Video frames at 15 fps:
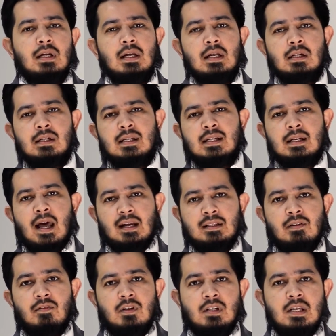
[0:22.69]
illegal
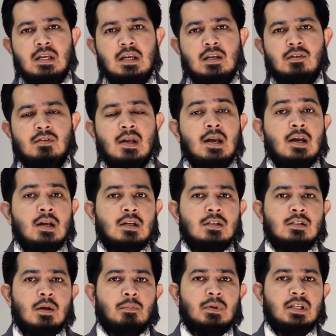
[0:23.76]
activities,
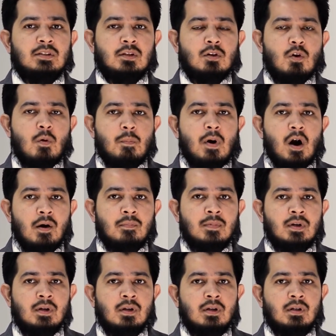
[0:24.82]
subleasing your
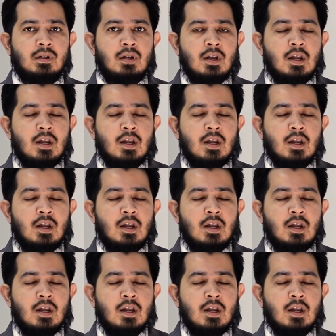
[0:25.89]
apartment,